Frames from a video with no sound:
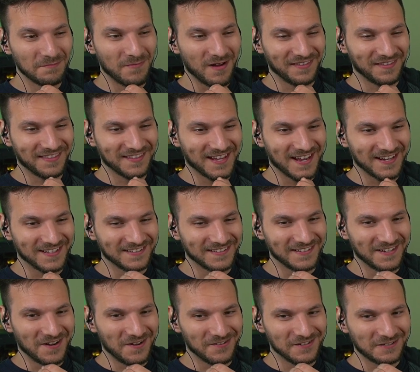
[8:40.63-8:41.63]
month getting to
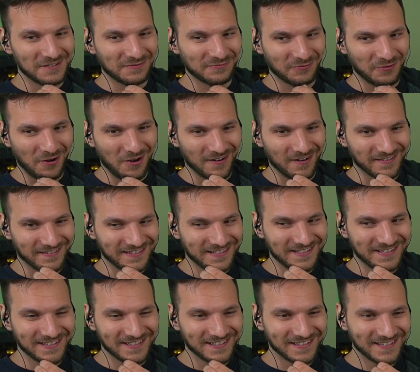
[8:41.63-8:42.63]
know these
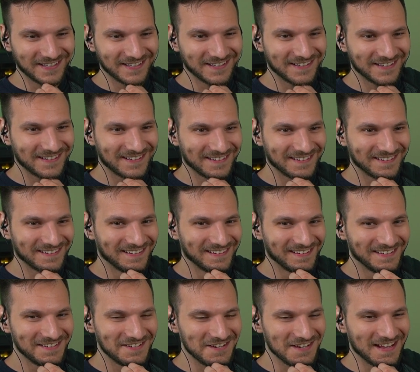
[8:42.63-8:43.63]
frogs.
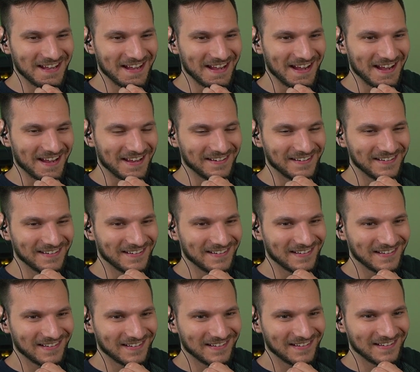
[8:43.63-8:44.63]
She can't.
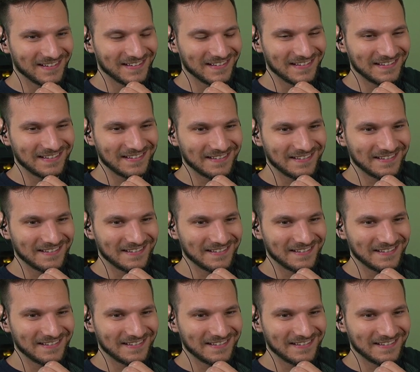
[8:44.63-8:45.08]
Oh, she's totally